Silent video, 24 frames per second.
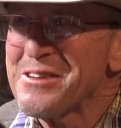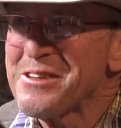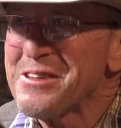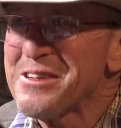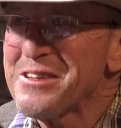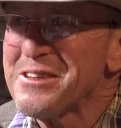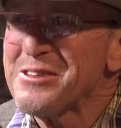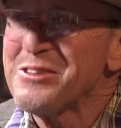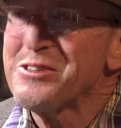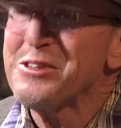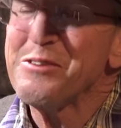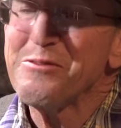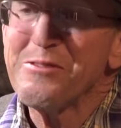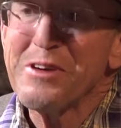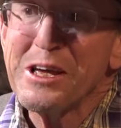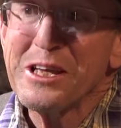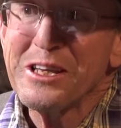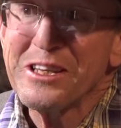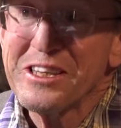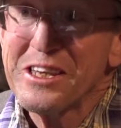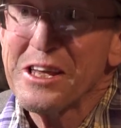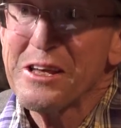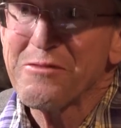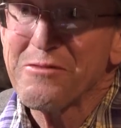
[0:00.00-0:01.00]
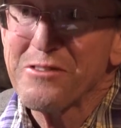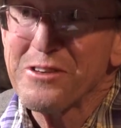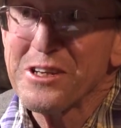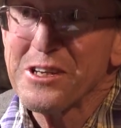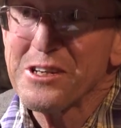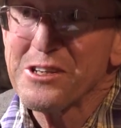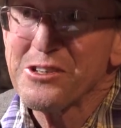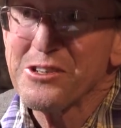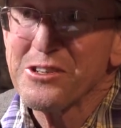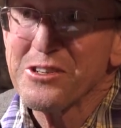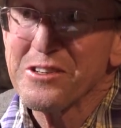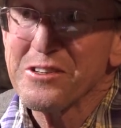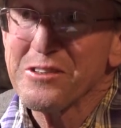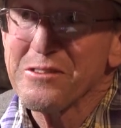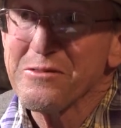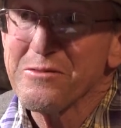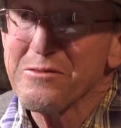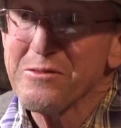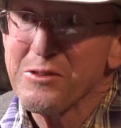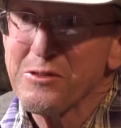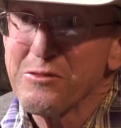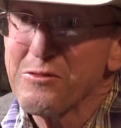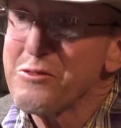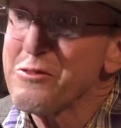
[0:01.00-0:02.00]
know, his definition
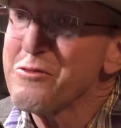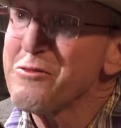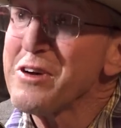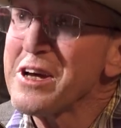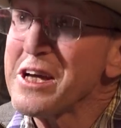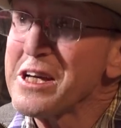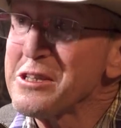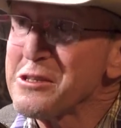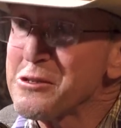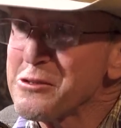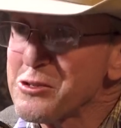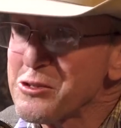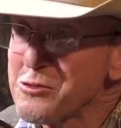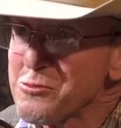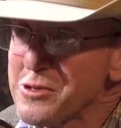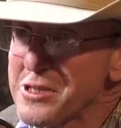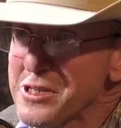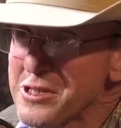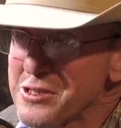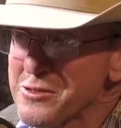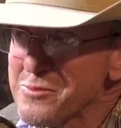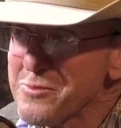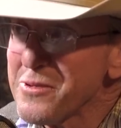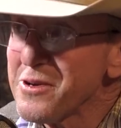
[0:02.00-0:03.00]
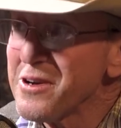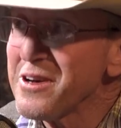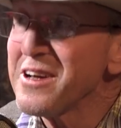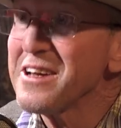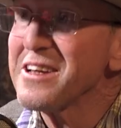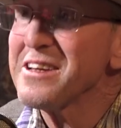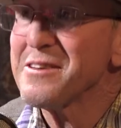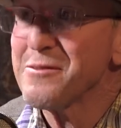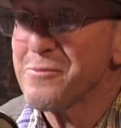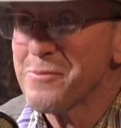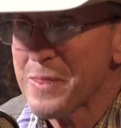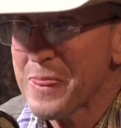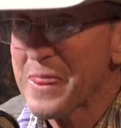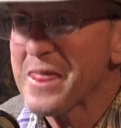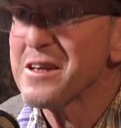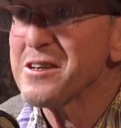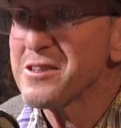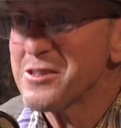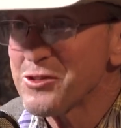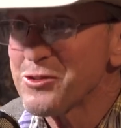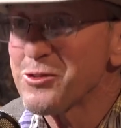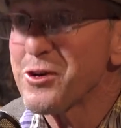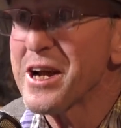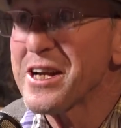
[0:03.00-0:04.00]
of if you find the sweet spot,
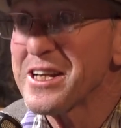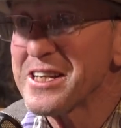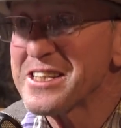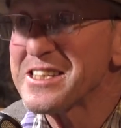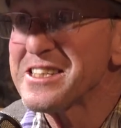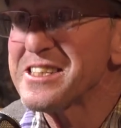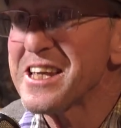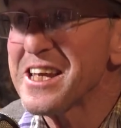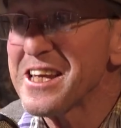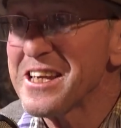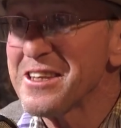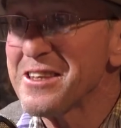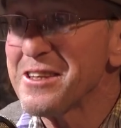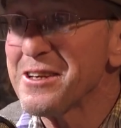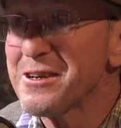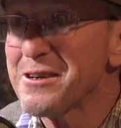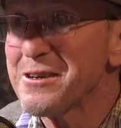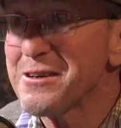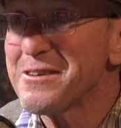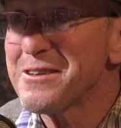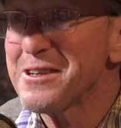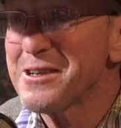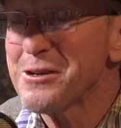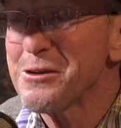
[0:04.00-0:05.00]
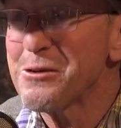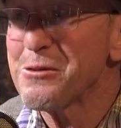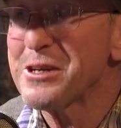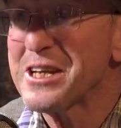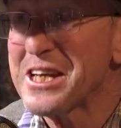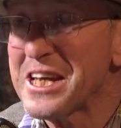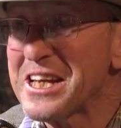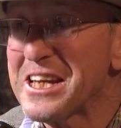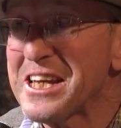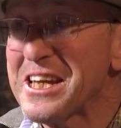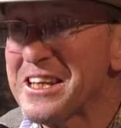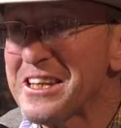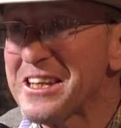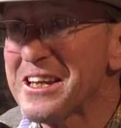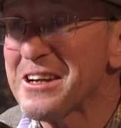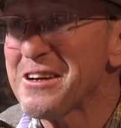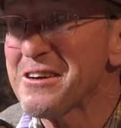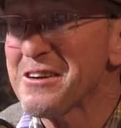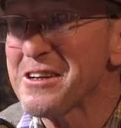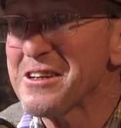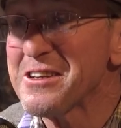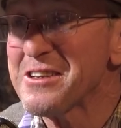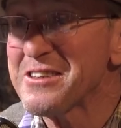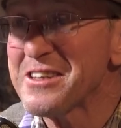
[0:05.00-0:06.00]
try to stay there, you know, get in
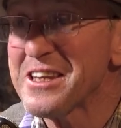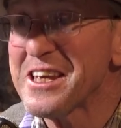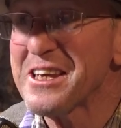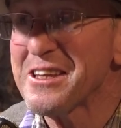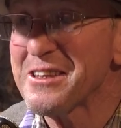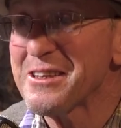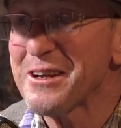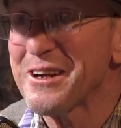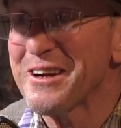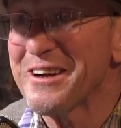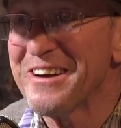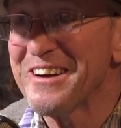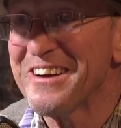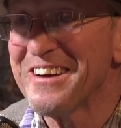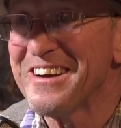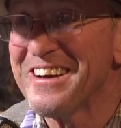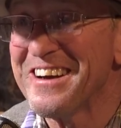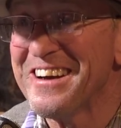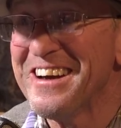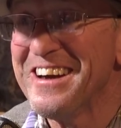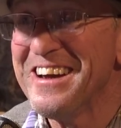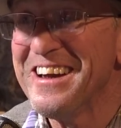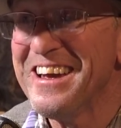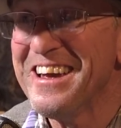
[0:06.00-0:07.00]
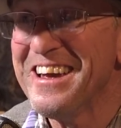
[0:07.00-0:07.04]
there and stay there.